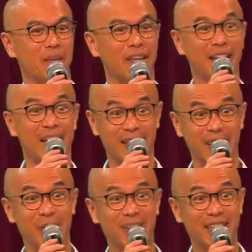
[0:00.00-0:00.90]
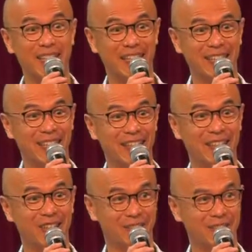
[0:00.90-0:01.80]
Hey, eh, are they ready?
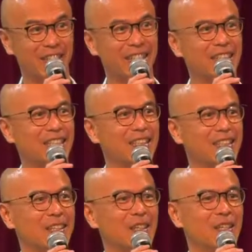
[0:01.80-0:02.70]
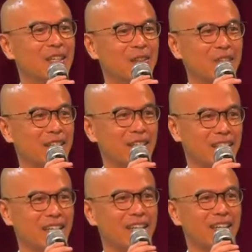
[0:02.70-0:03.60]
Ready, huh? Okay.
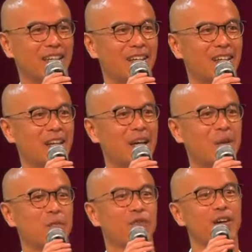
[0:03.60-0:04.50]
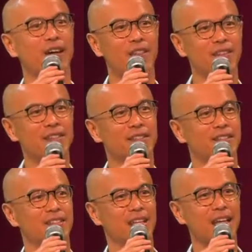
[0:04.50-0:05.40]
Um, fathers,
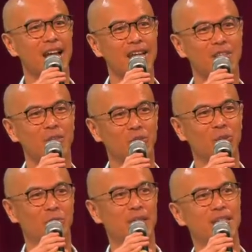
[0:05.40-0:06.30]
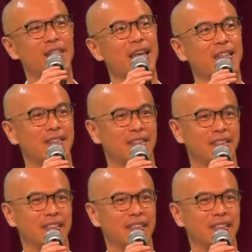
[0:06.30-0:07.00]
can I ask you to please stand?